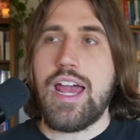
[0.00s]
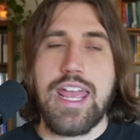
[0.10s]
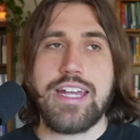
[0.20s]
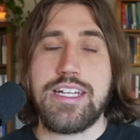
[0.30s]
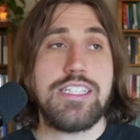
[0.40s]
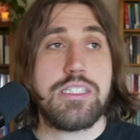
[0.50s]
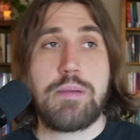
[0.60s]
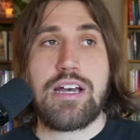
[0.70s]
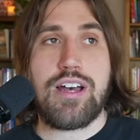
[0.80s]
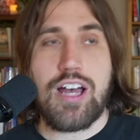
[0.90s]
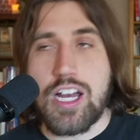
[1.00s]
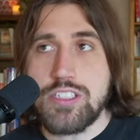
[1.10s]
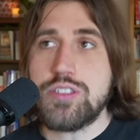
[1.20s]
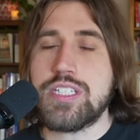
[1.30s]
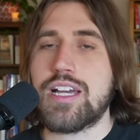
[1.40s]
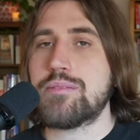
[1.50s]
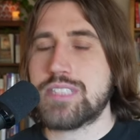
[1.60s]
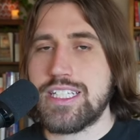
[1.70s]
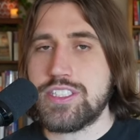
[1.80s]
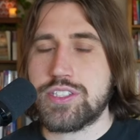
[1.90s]
And it's about 100
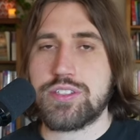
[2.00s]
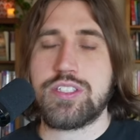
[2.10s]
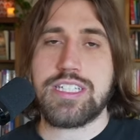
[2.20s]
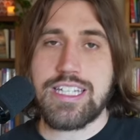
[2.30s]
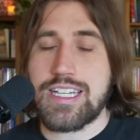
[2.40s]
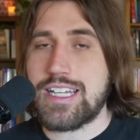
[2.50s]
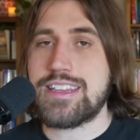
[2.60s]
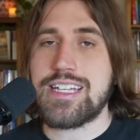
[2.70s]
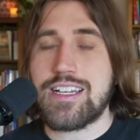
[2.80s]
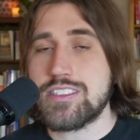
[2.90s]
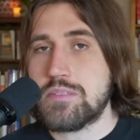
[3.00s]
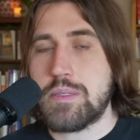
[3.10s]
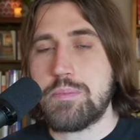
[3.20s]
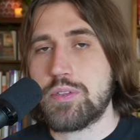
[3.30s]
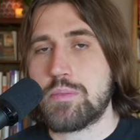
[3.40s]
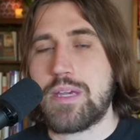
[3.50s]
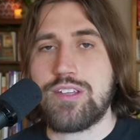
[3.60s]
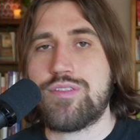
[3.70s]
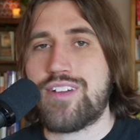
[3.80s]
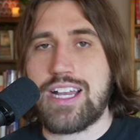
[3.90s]
times easier to get 1,000 people to pay
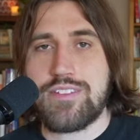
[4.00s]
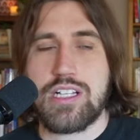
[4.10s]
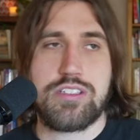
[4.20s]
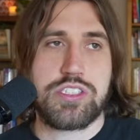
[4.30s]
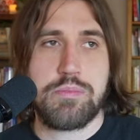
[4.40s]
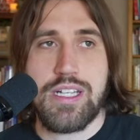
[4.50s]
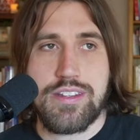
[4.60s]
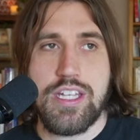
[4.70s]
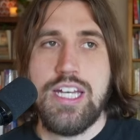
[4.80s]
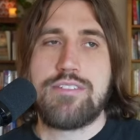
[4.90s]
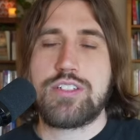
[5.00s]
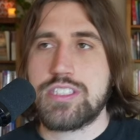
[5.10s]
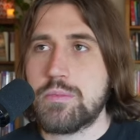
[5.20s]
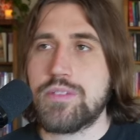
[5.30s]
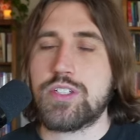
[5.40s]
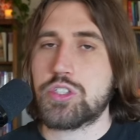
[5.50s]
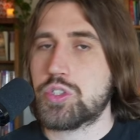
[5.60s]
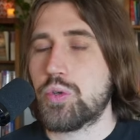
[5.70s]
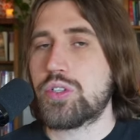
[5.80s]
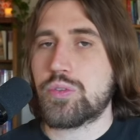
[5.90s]
you $5 a month for some of your
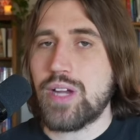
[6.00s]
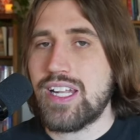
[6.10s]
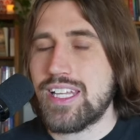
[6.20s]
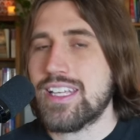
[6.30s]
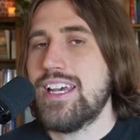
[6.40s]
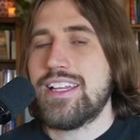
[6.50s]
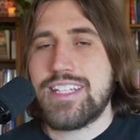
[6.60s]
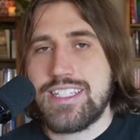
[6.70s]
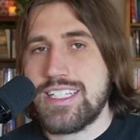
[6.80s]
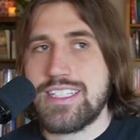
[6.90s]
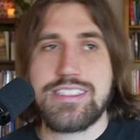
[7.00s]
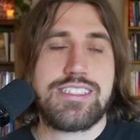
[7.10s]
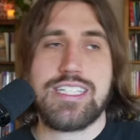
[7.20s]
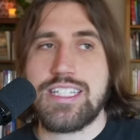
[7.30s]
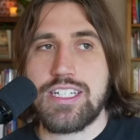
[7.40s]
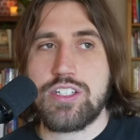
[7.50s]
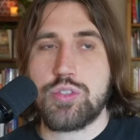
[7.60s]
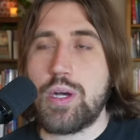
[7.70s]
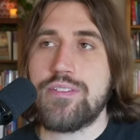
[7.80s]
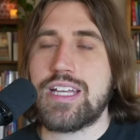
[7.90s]
shorter writing than it is to get
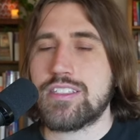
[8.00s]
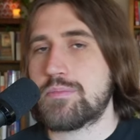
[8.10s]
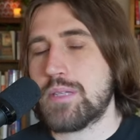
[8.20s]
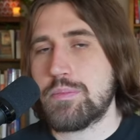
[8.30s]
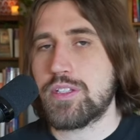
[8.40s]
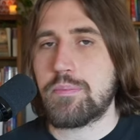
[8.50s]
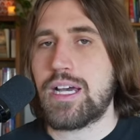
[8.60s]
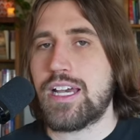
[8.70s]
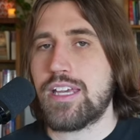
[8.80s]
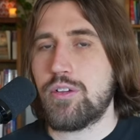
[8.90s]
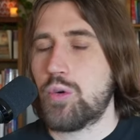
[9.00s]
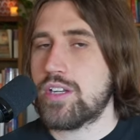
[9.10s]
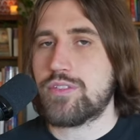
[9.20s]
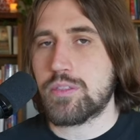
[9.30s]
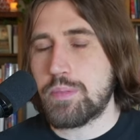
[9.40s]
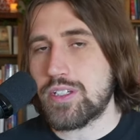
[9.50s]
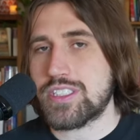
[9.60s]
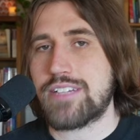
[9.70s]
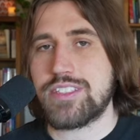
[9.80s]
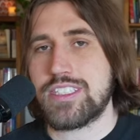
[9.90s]
12,000 people to buy one of your
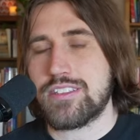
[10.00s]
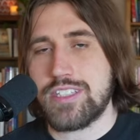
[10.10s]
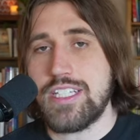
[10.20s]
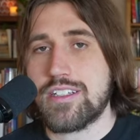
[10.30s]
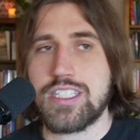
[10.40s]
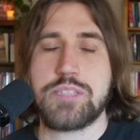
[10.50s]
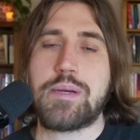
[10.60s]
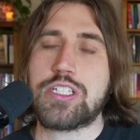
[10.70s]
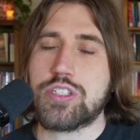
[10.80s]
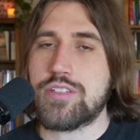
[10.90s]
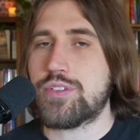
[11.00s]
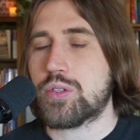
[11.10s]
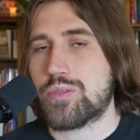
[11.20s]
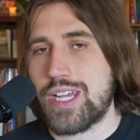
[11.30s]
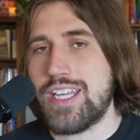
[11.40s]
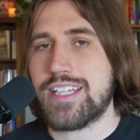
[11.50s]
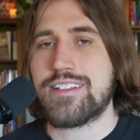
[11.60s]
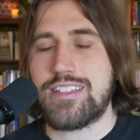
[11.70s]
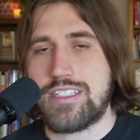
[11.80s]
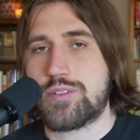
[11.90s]
books every single year, especially if you're writing in
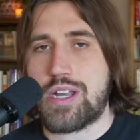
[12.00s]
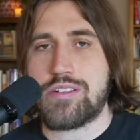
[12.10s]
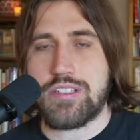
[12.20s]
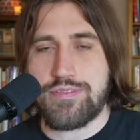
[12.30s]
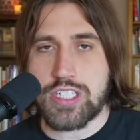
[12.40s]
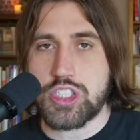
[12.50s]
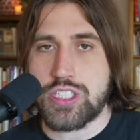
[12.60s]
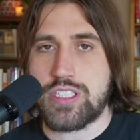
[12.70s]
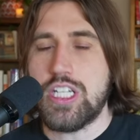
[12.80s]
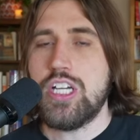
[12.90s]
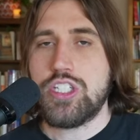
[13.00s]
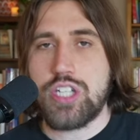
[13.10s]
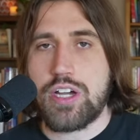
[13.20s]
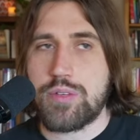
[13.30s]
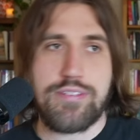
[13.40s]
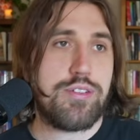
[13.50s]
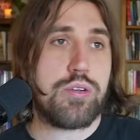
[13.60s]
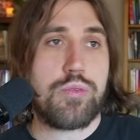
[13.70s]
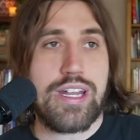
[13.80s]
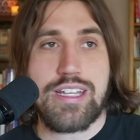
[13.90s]
the literary fiction genre. If you
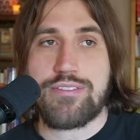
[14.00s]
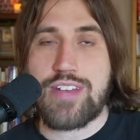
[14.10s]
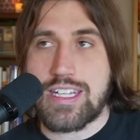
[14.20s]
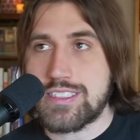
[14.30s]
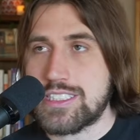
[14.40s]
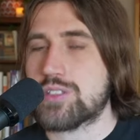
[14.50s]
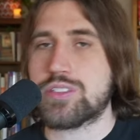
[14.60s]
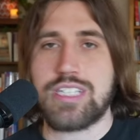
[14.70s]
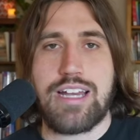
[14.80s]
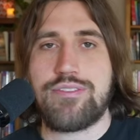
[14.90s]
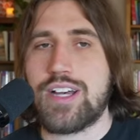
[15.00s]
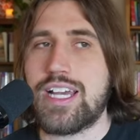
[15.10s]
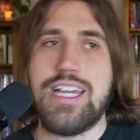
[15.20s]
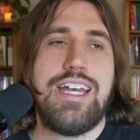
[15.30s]
are writing fantasy or sci fi,